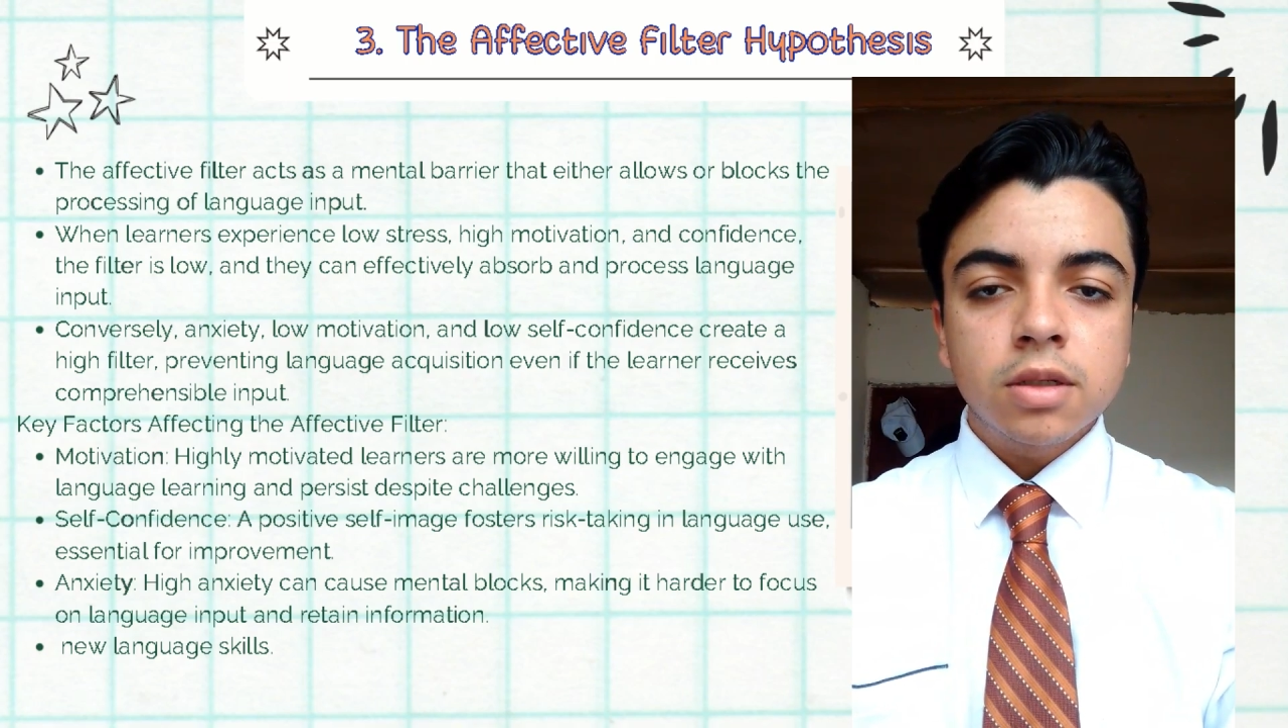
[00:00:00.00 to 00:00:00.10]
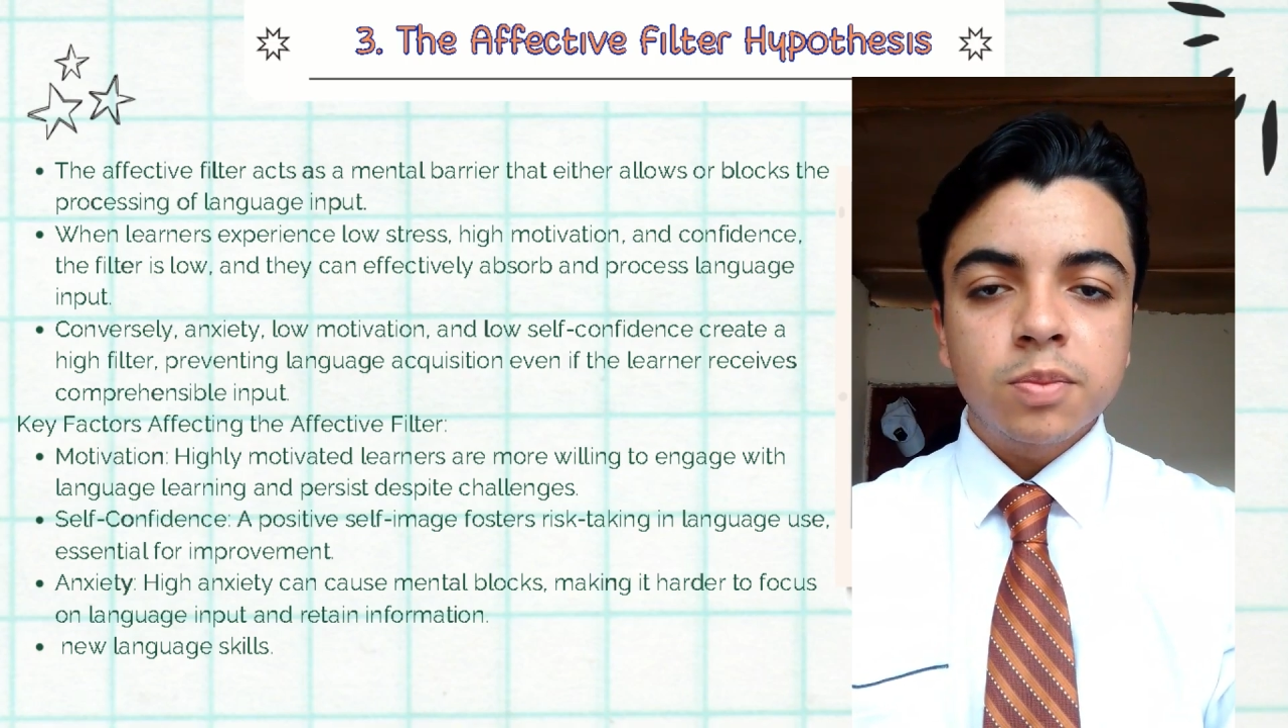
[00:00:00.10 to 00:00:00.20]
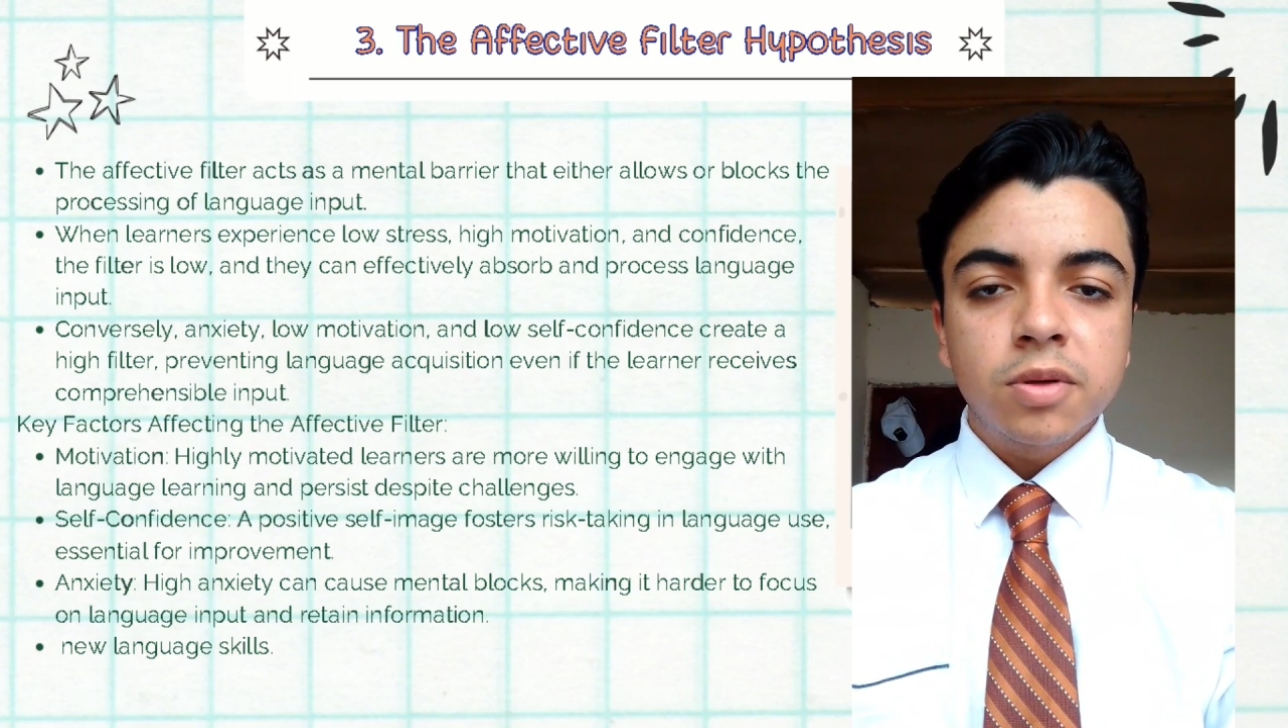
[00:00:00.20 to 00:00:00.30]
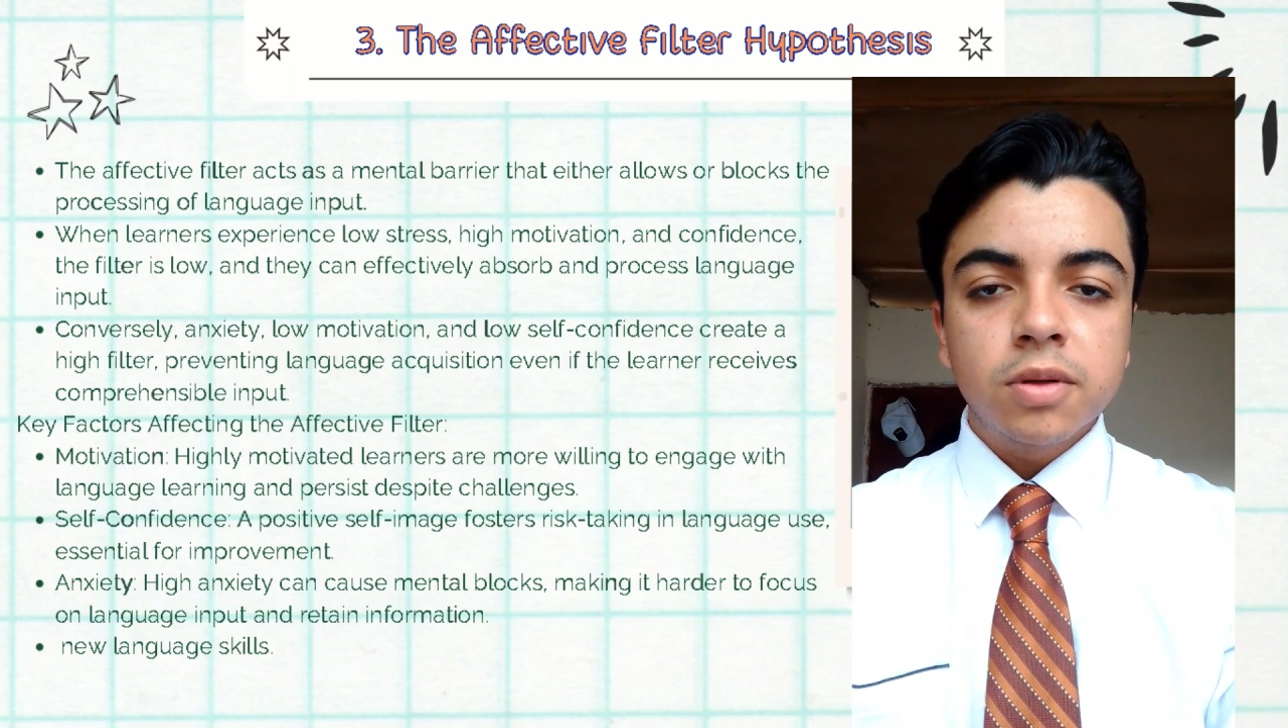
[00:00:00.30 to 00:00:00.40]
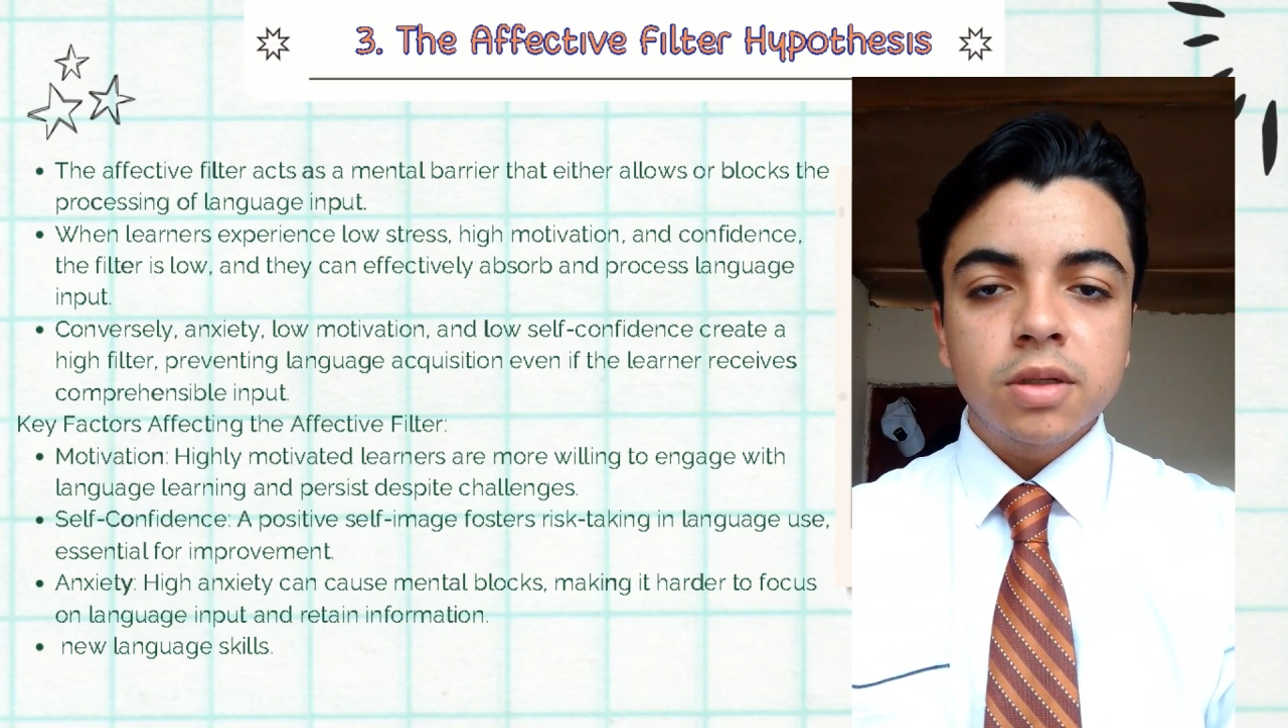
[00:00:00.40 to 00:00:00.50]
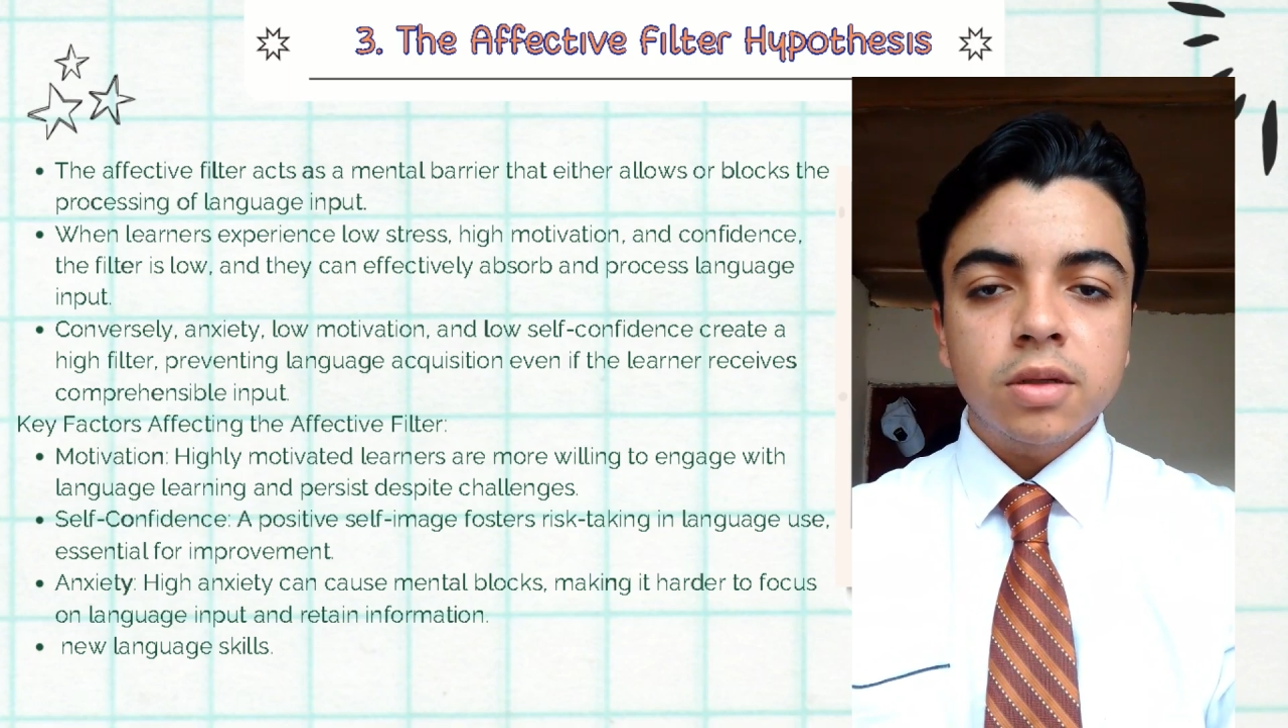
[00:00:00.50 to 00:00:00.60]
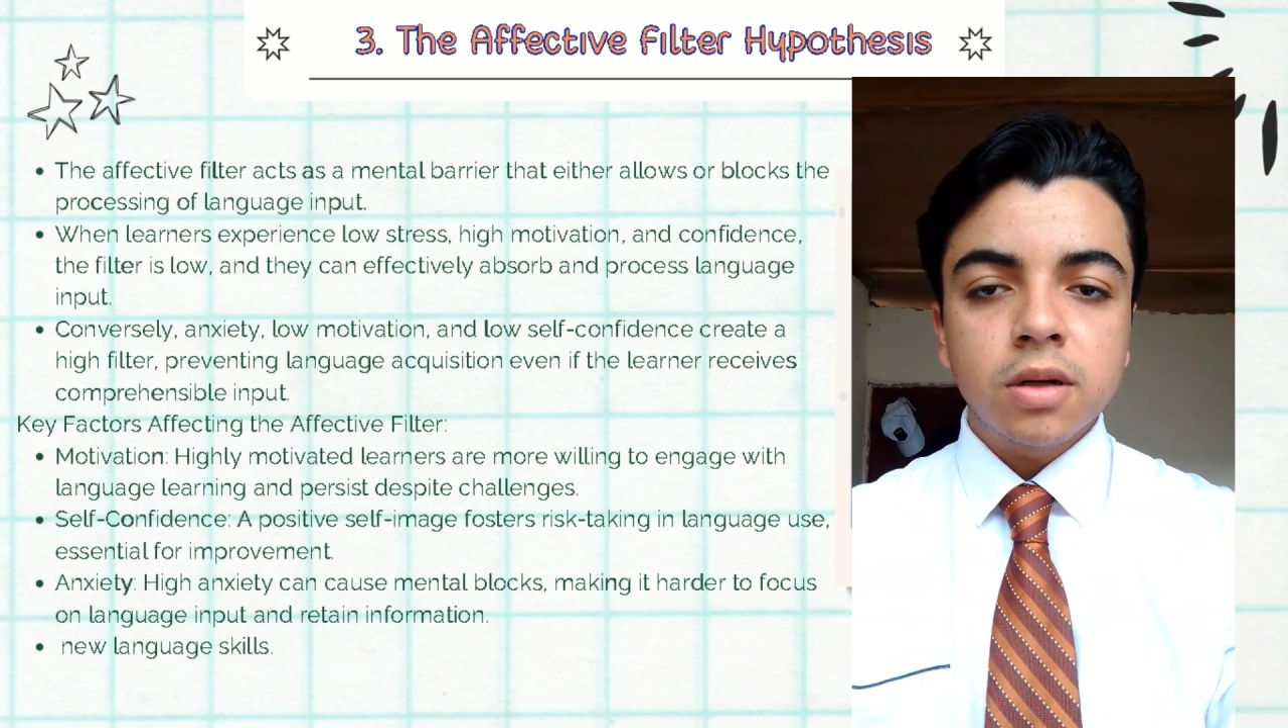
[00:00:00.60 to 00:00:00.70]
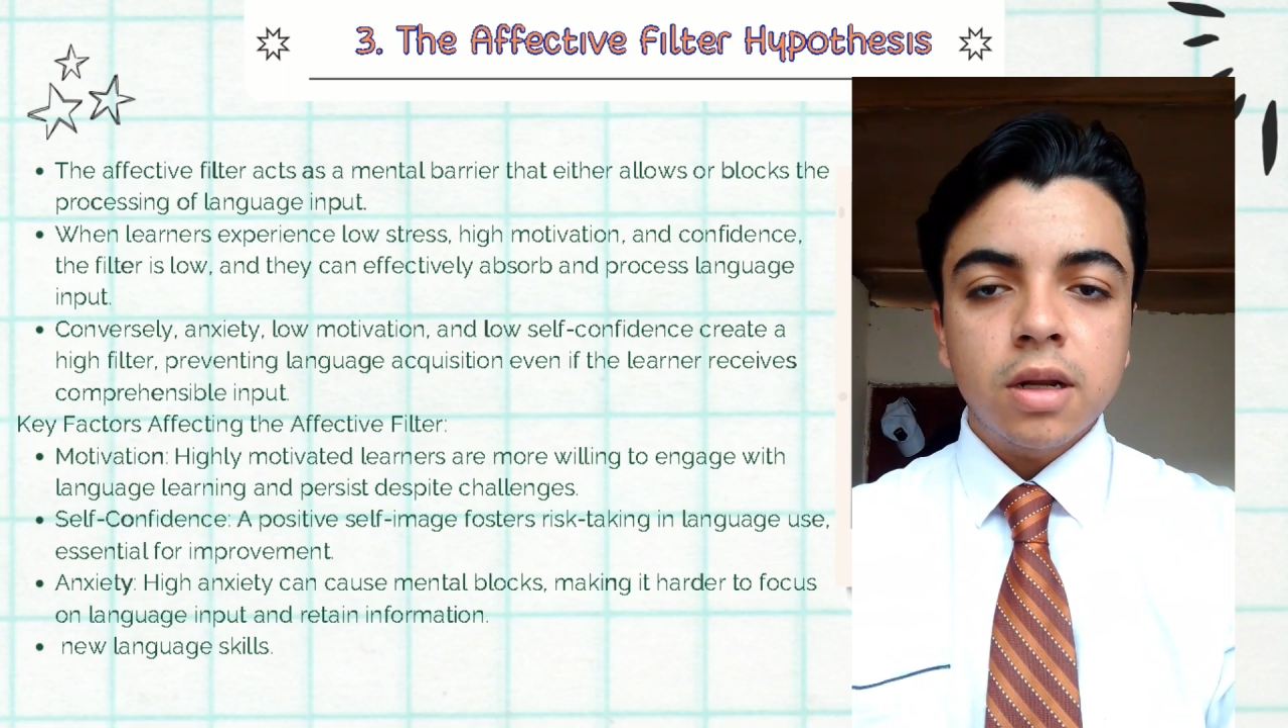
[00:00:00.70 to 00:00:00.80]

experience